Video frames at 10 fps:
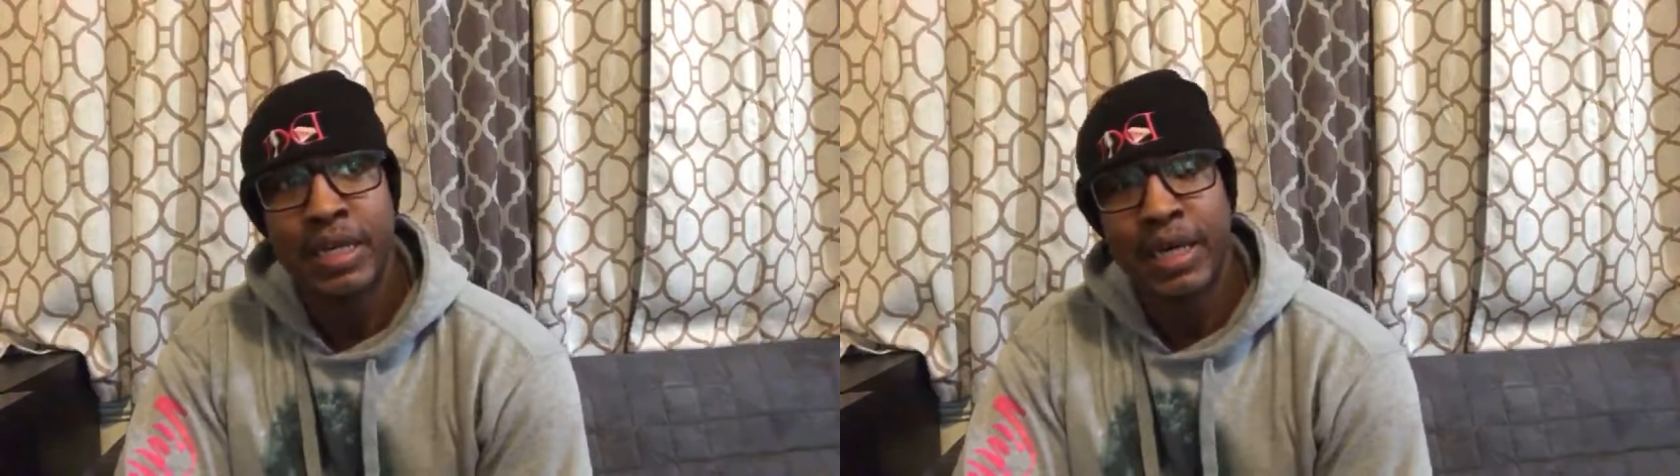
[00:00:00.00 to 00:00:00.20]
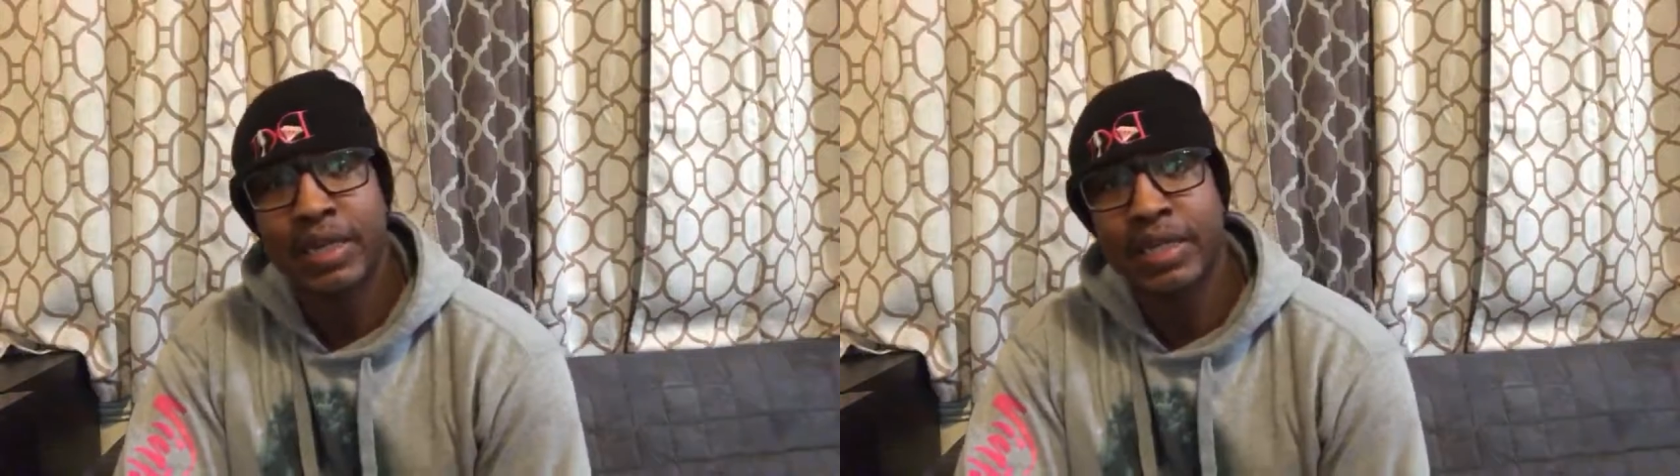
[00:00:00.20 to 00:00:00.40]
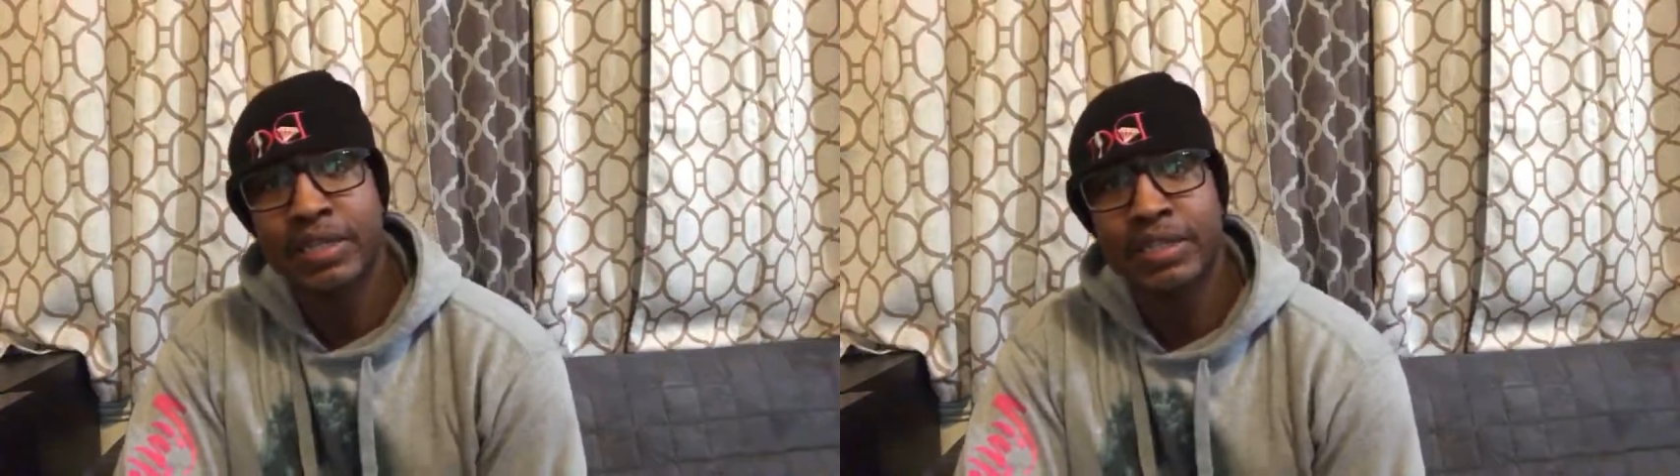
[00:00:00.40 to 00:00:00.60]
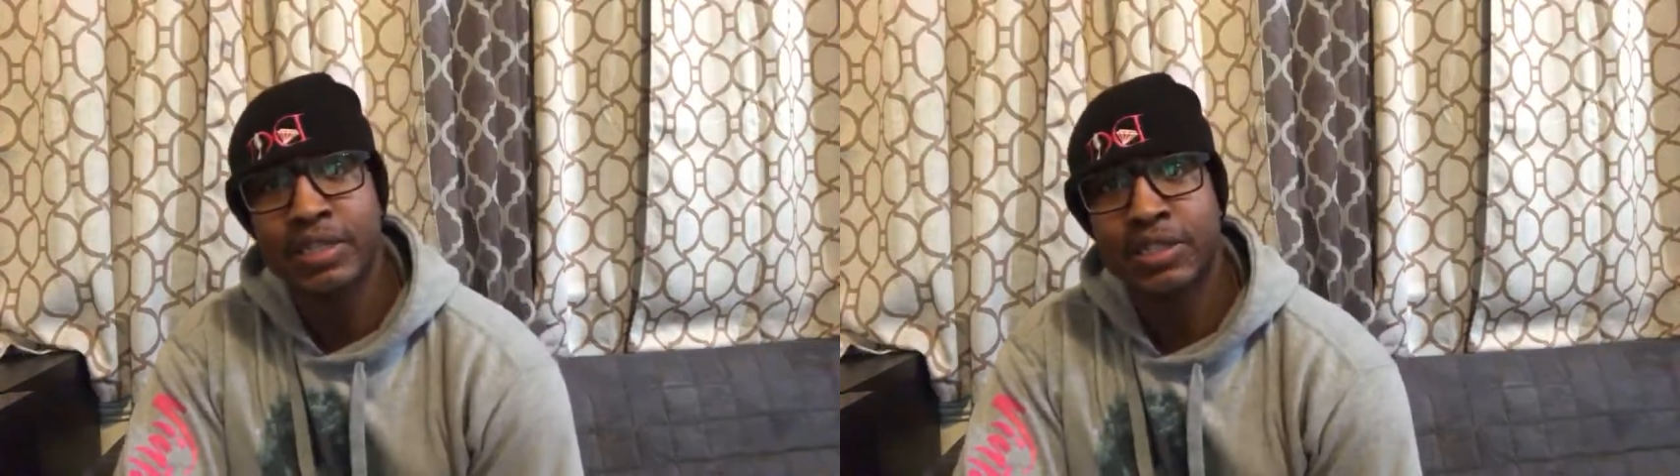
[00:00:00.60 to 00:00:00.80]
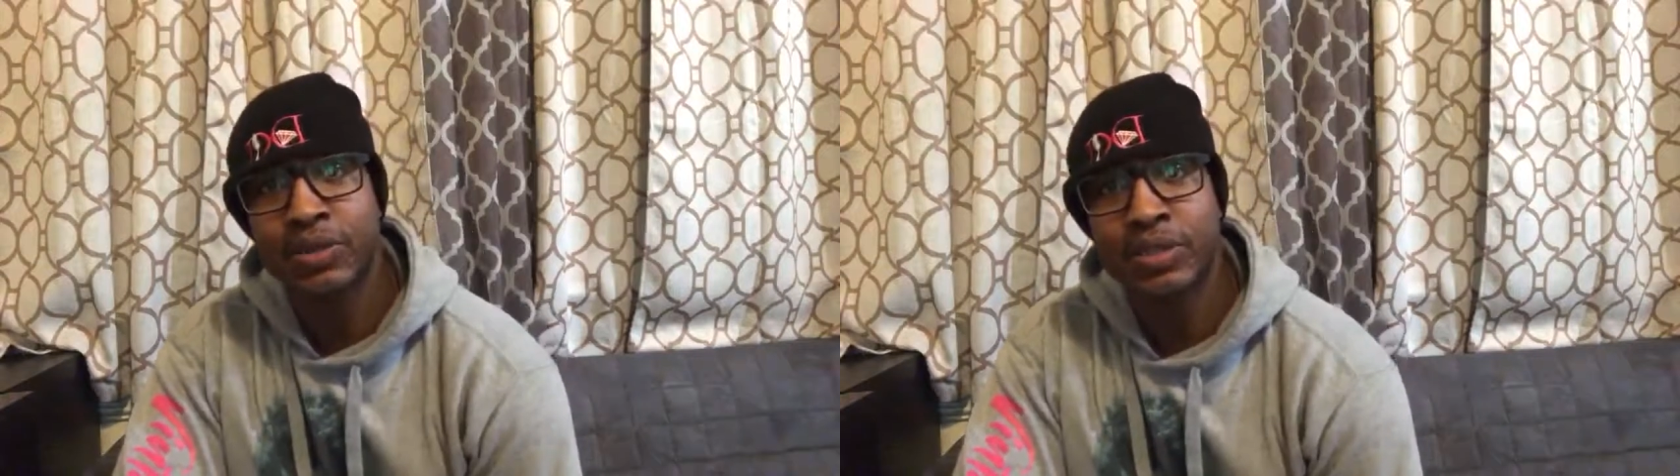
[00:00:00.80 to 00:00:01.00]
I think
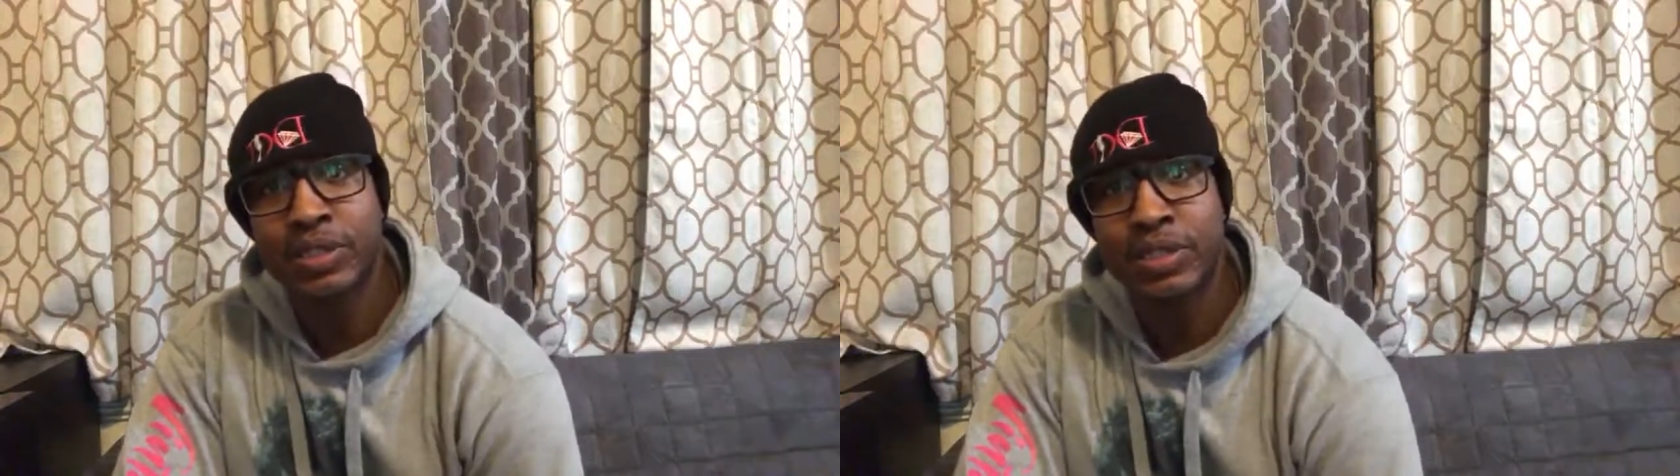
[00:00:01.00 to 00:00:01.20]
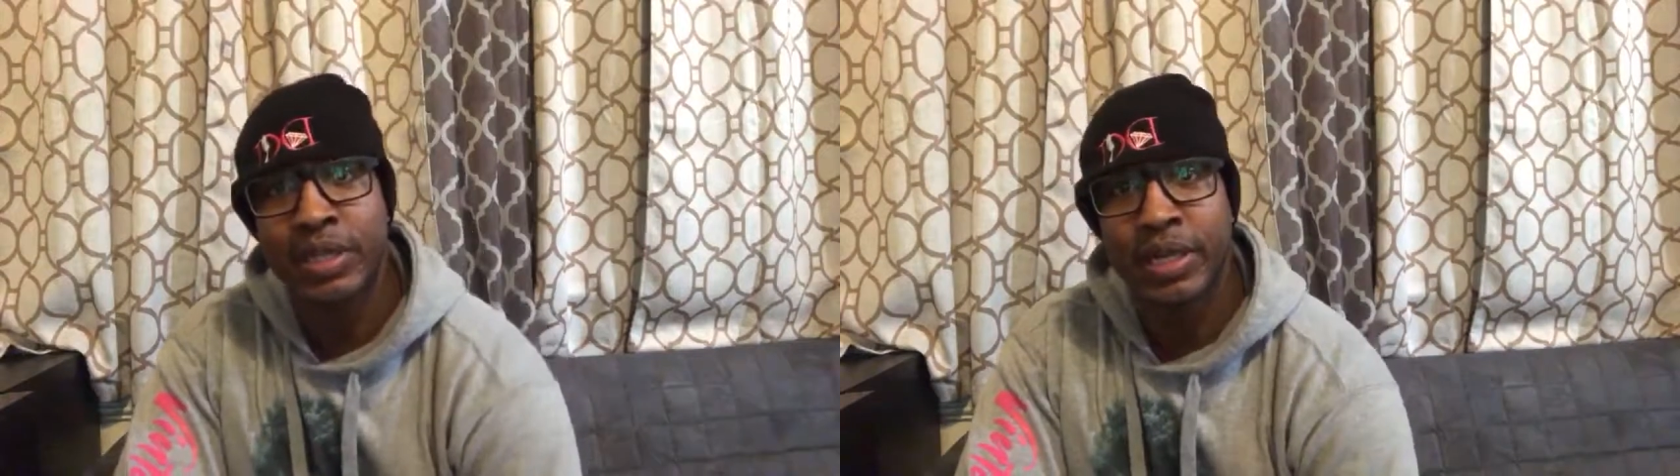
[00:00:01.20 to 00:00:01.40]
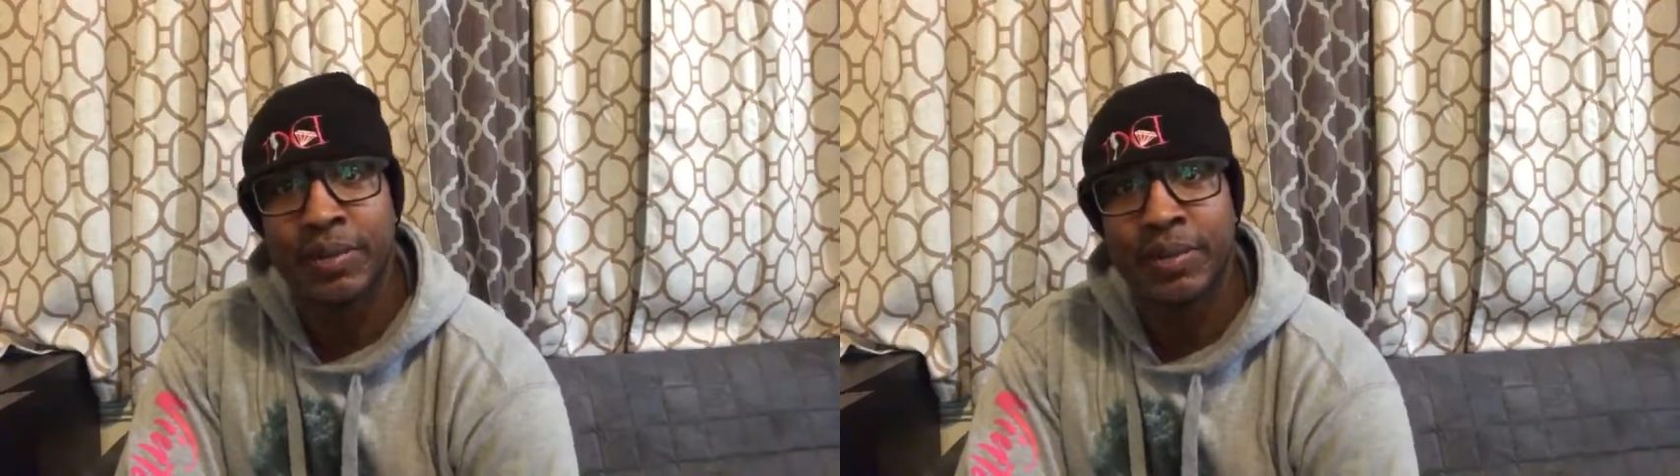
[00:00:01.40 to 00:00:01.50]
to a certain extent